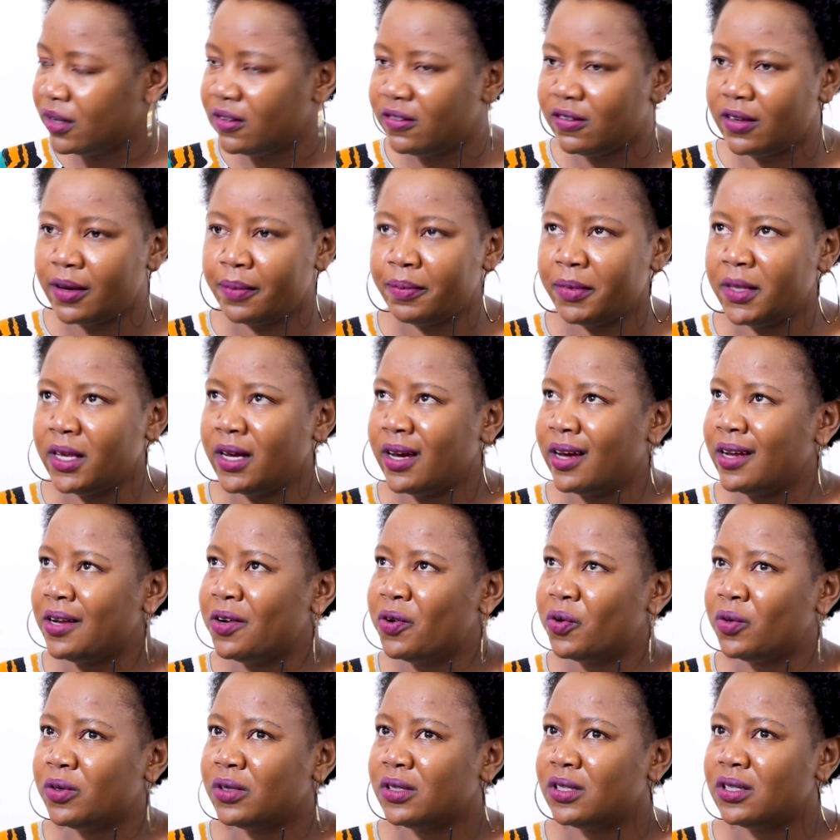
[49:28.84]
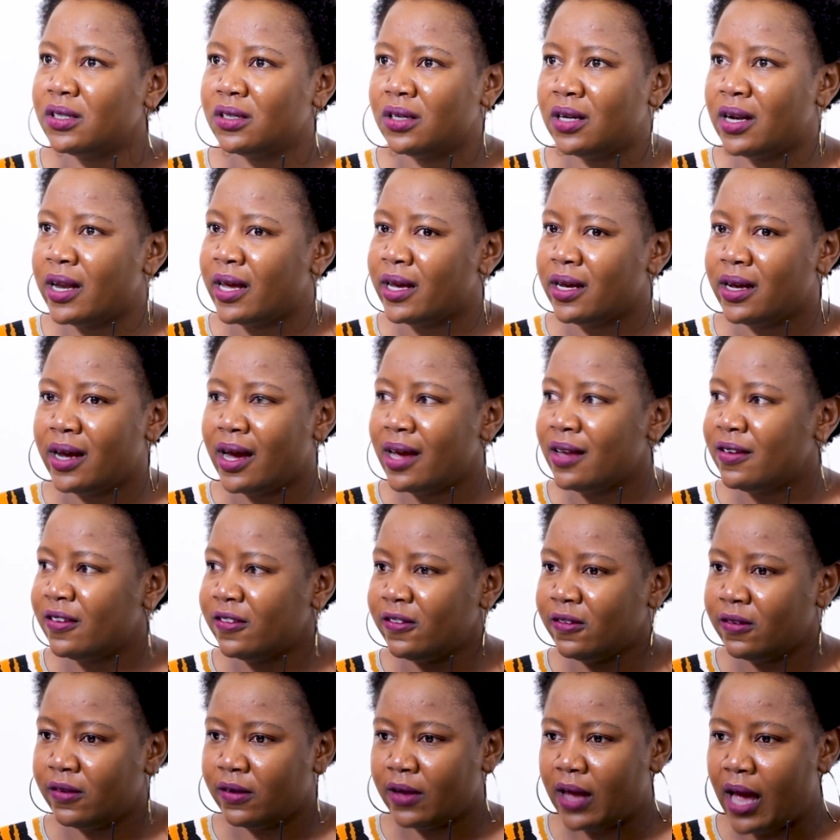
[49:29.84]
That's something I don't like. I
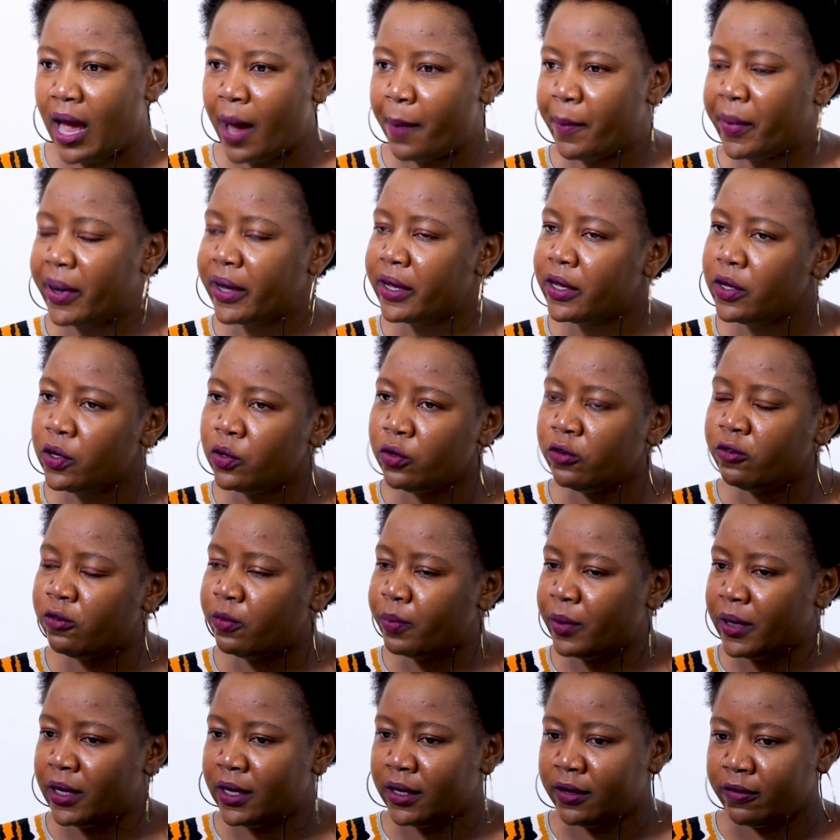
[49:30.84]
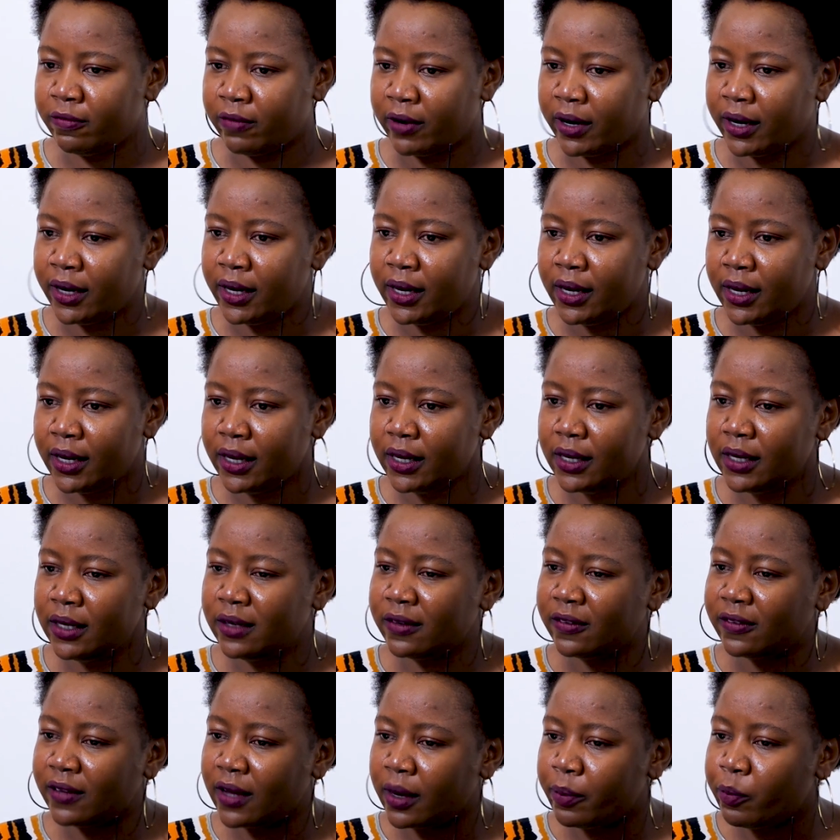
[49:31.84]
just, I'm a huge believer
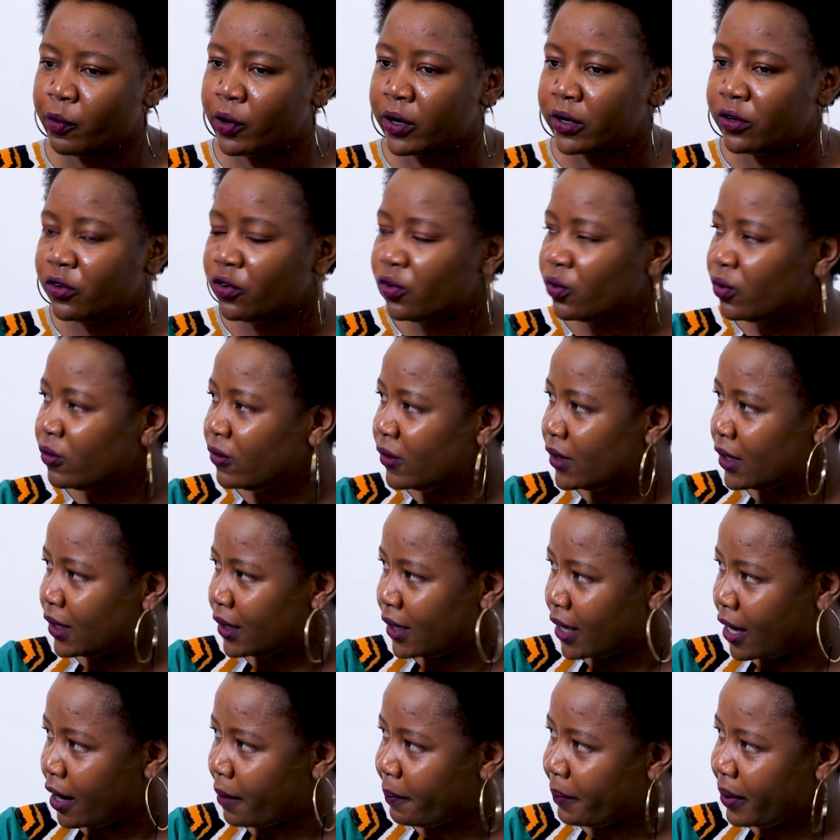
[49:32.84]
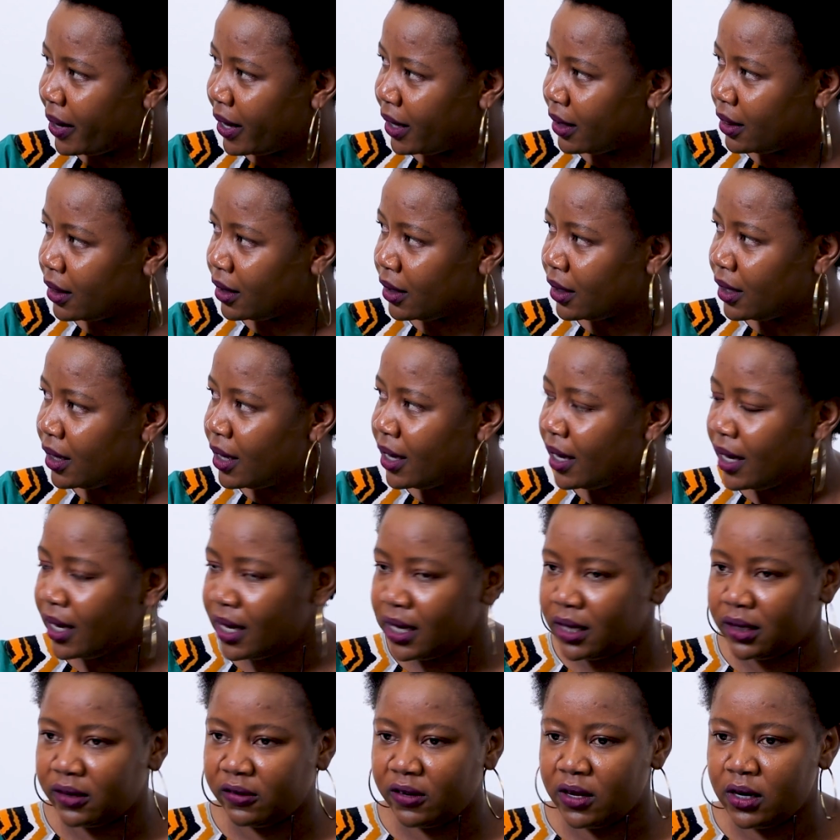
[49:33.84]
in someone choosing their path
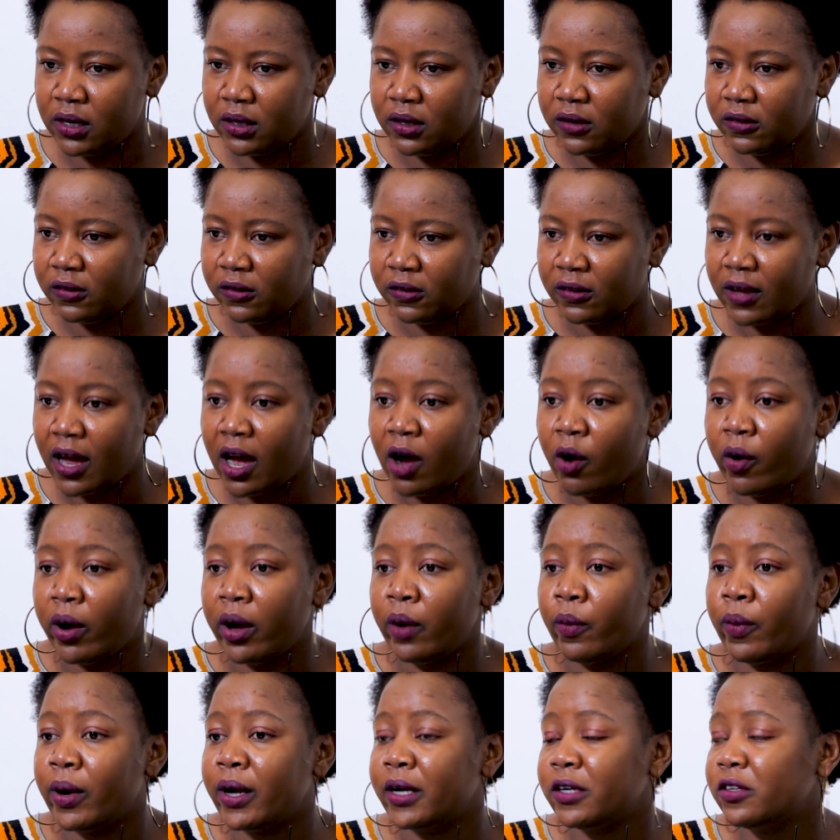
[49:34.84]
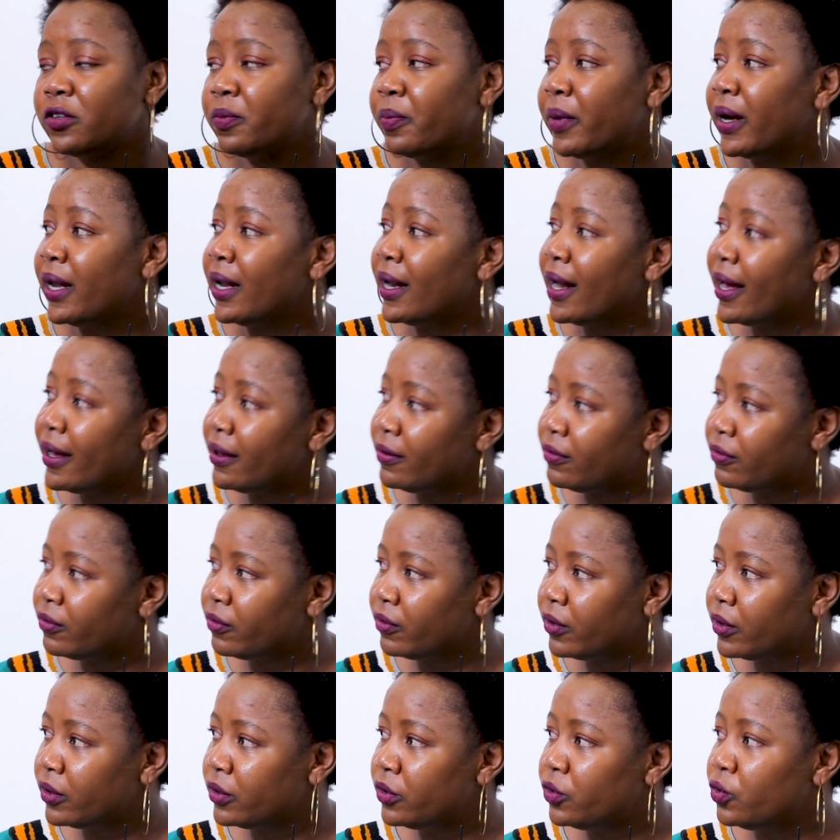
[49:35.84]
and saying, this is how I want my life
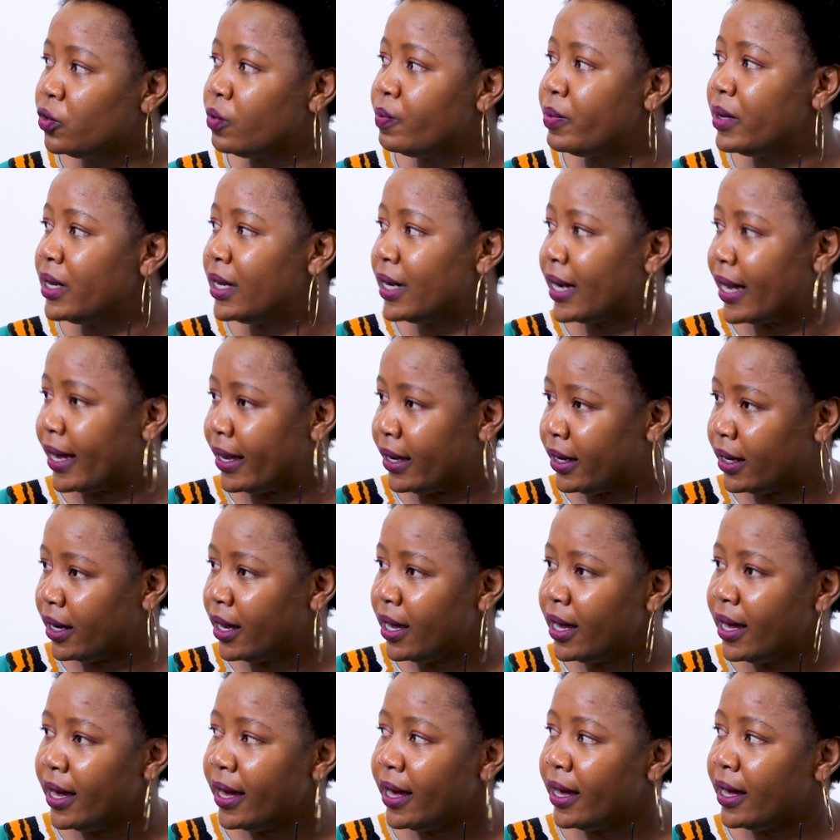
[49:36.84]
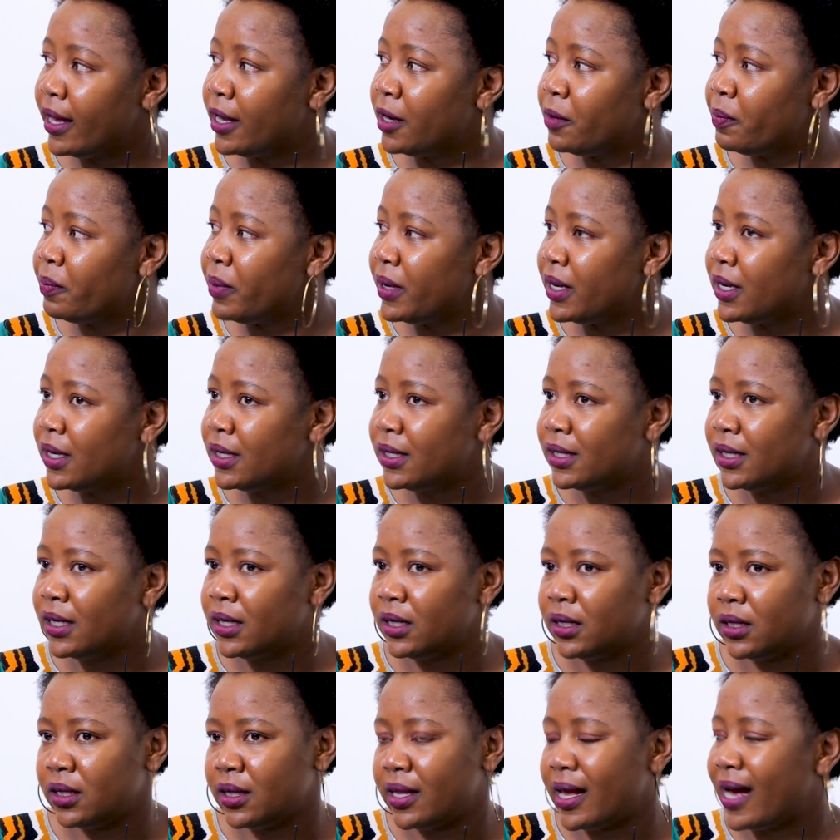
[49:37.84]
to be like, and
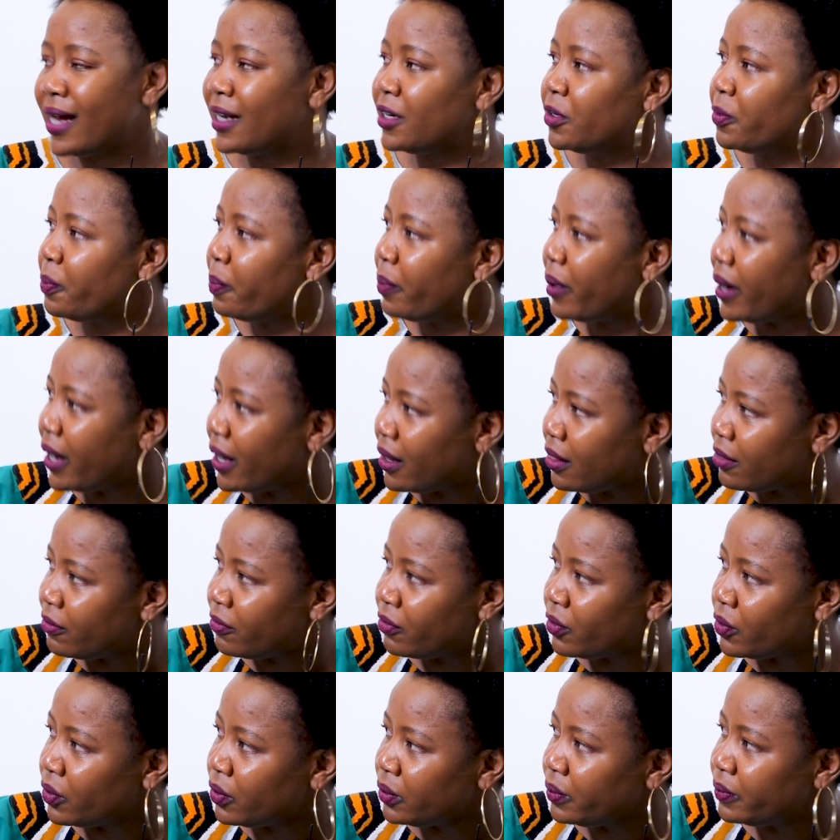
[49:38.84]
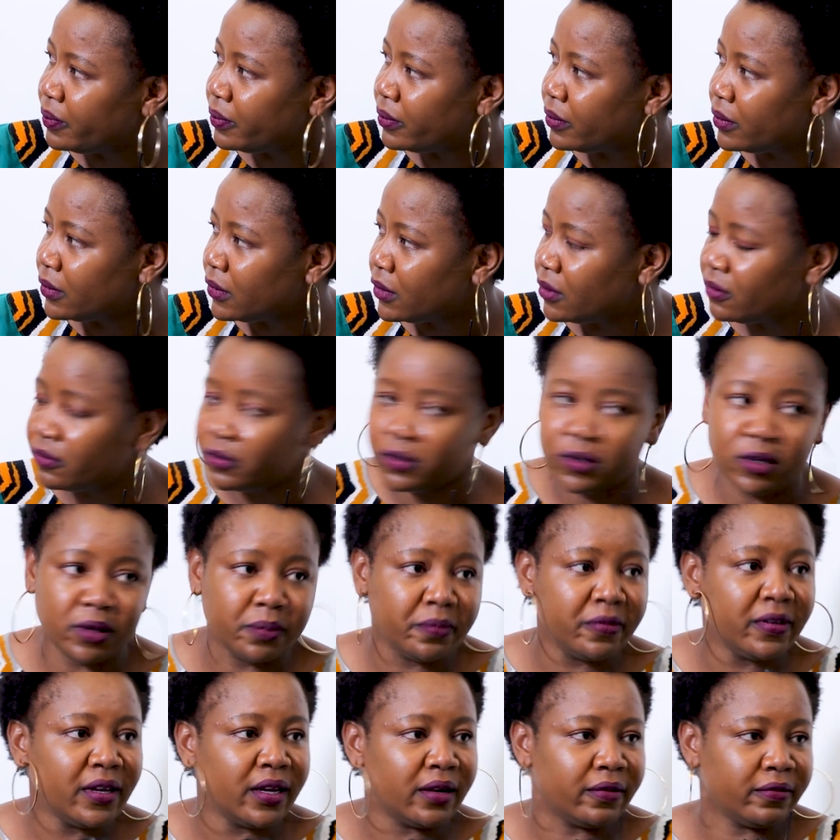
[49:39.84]
building that path for
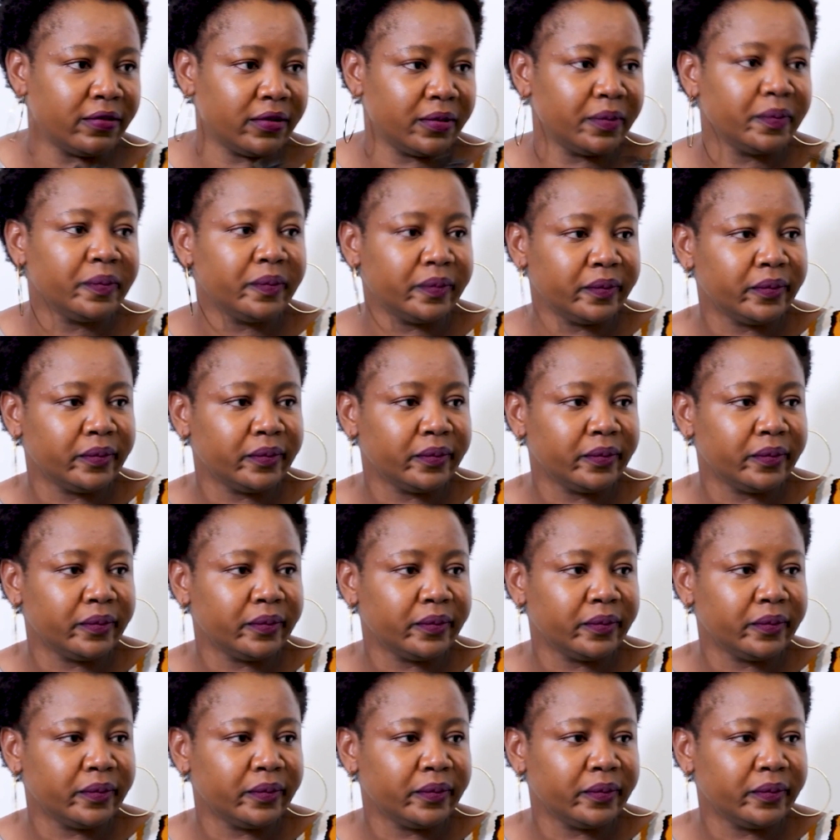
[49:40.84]
themselves.